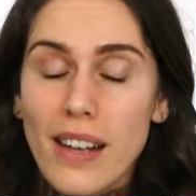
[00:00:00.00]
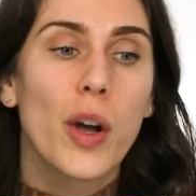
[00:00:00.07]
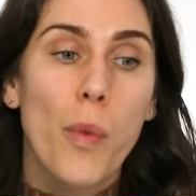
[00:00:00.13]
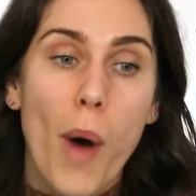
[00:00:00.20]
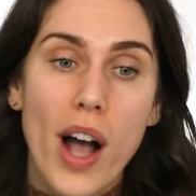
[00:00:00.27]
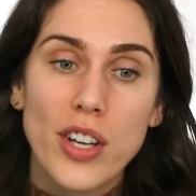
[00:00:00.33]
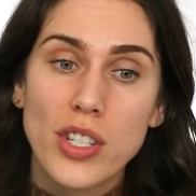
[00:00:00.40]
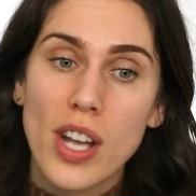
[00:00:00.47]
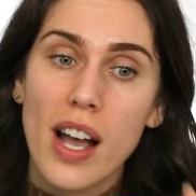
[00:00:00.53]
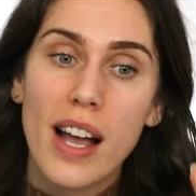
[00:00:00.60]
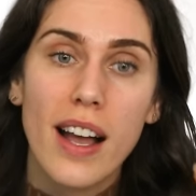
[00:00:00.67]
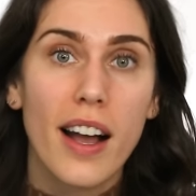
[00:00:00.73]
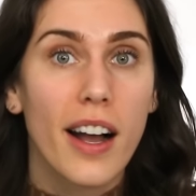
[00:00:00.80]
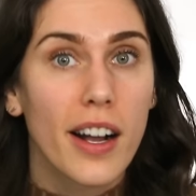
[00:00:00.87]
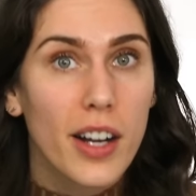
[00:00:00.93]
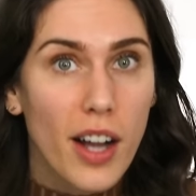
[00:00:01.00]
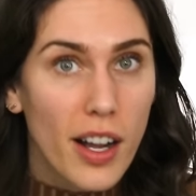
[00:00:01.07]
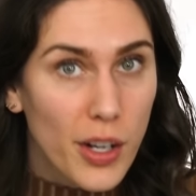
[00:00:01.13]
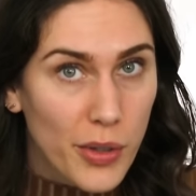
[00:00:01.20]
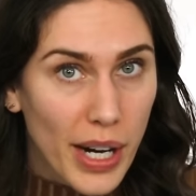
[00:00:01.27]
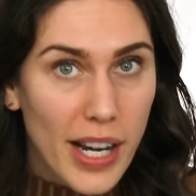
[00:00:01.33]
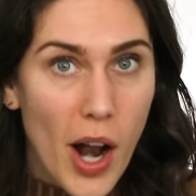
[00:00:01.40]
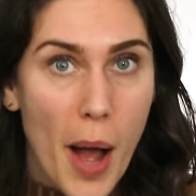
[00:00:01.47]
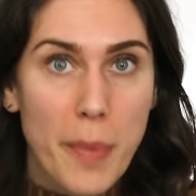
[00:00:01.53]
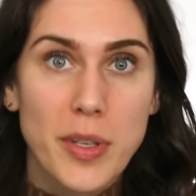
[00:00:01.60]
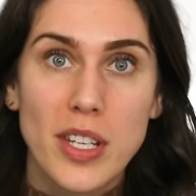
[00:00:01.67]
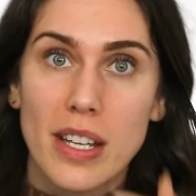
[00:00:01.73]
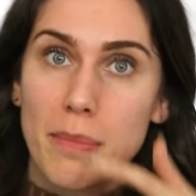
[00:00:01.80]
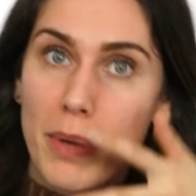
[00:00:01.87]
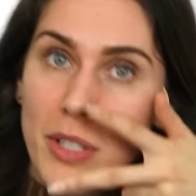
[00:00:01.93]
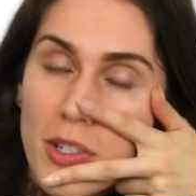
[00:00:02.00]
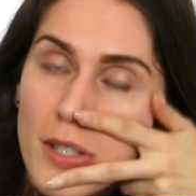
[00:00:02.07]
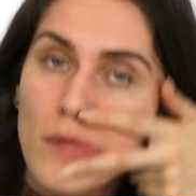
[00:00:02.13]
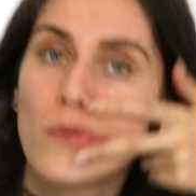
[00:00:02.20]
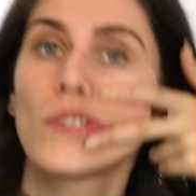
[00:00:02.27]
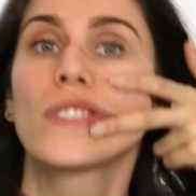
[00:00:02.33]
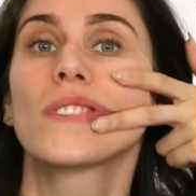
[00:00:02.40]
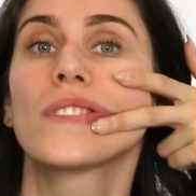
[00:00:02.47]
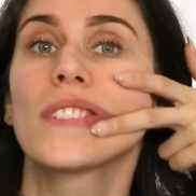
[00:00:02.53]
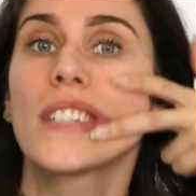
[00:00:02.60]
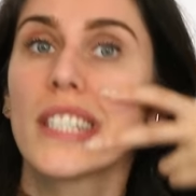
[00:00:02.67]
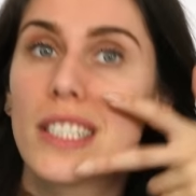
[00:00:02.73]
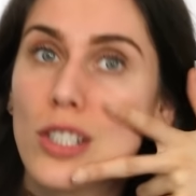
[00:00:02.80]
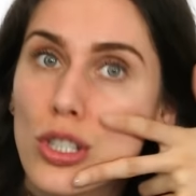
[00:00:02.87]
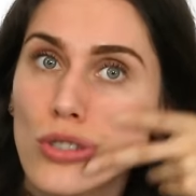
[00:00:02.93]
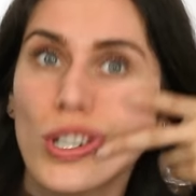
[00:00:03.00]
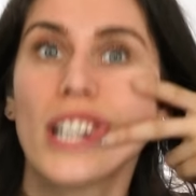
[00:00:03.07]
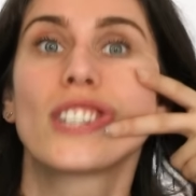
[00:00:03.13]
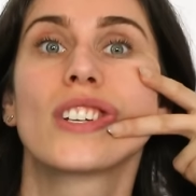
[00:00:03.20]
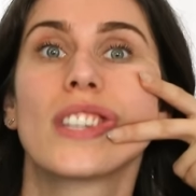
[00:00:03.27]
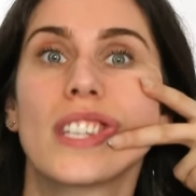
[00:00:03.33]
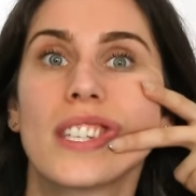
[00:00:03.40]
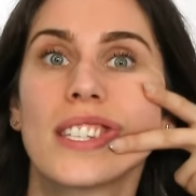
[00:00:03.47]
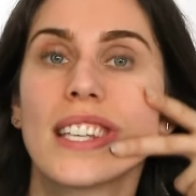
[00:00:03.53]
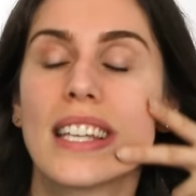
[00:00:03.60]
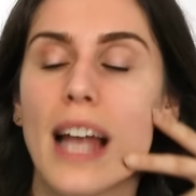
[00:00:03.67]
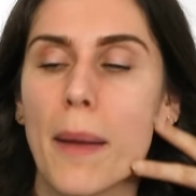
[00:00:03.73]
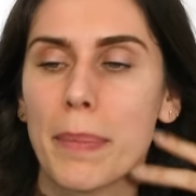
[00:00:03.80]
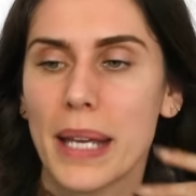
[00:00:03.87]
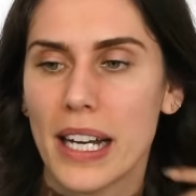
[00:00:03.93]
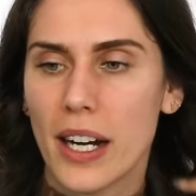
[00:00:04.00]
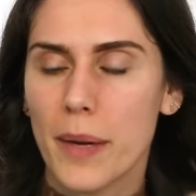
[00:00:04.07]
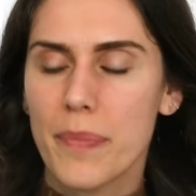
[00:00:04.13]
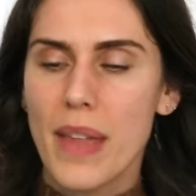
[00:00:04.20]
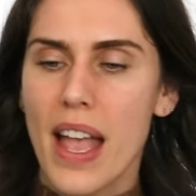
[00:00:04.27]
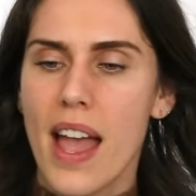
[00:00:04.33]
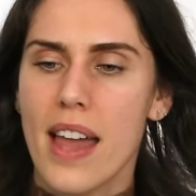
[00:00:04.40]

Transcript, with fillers: The gua sha, a, a great option, but just really stretching the skin up here.